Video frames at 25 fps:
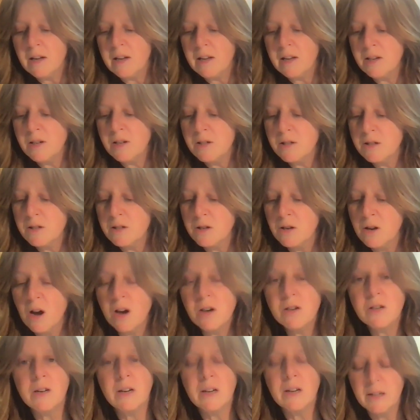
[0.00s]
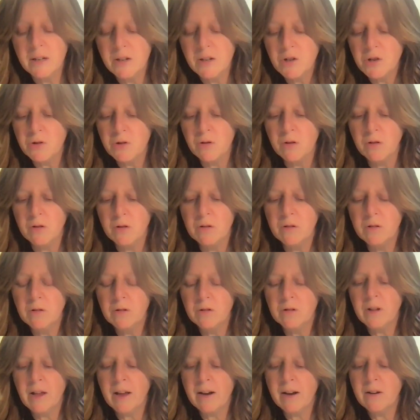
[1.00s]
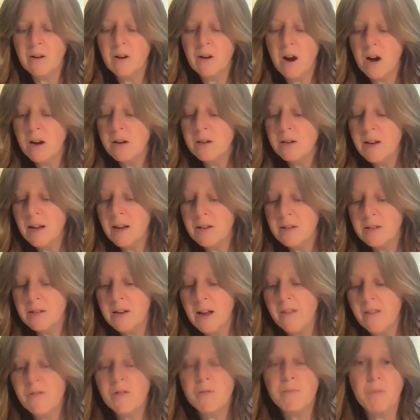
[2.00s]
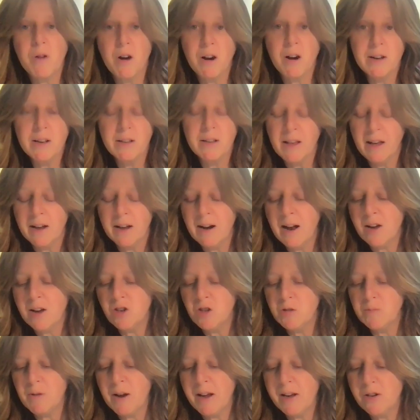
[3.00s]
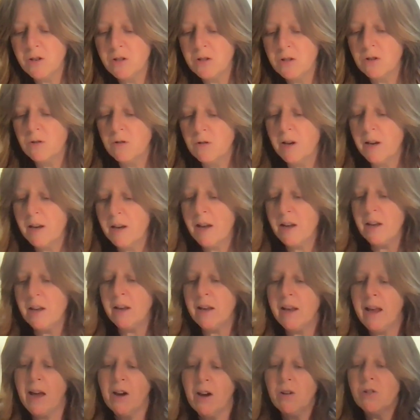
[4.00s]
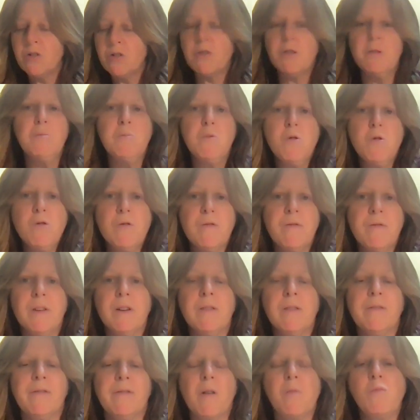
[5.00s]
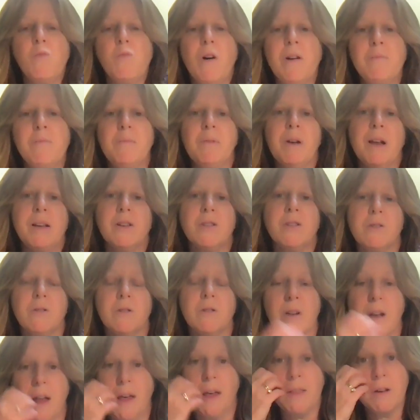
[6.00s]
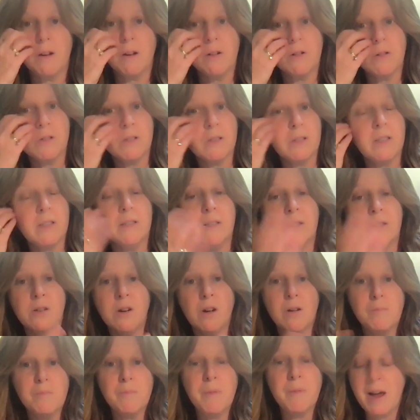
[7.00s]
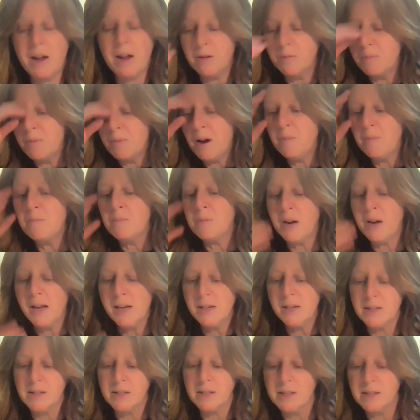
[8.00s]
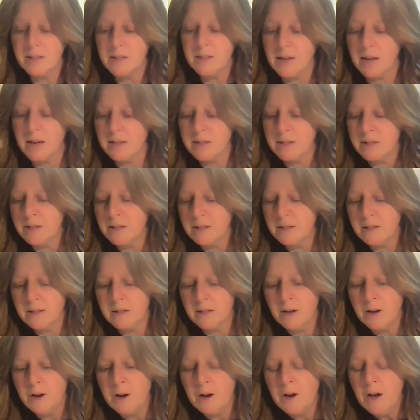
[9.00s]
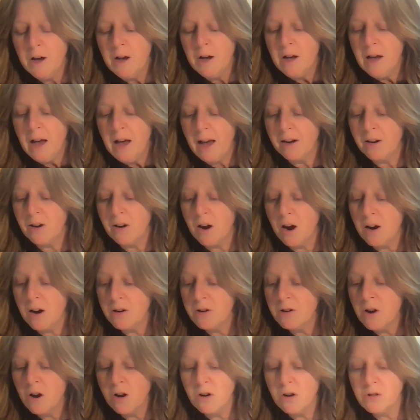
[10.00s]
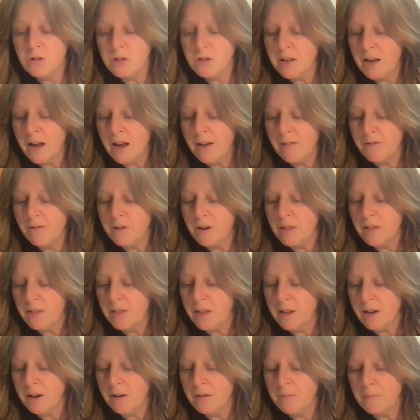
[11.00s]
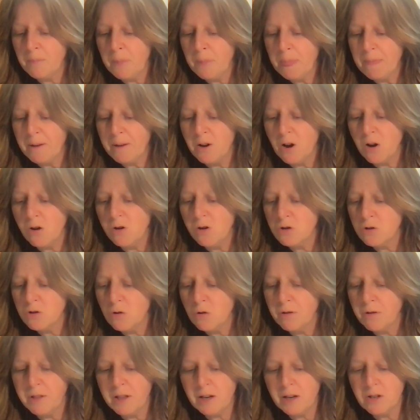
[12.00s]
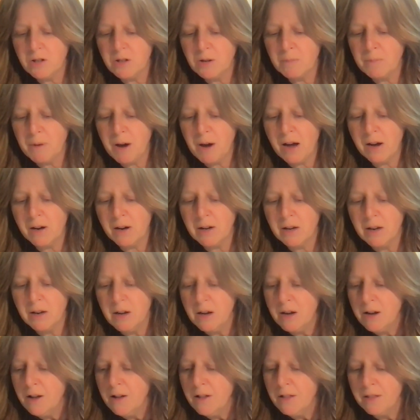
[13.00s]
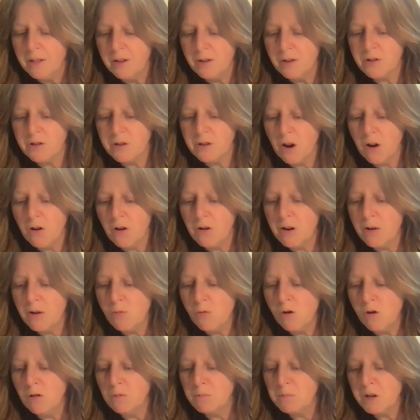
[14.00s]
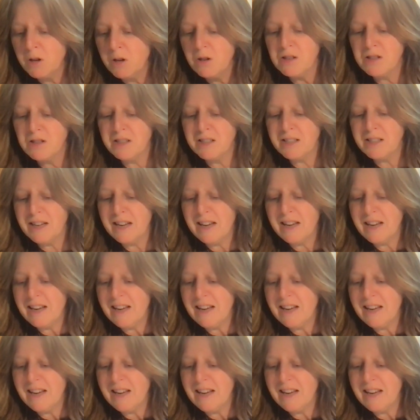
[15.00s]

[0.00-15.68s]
is not literal, that God doesn't have a body that I explained to you. He cannot remove it from one place to another because he's not bound by place in his essence. And God knows everything, knows all things about this lowly world because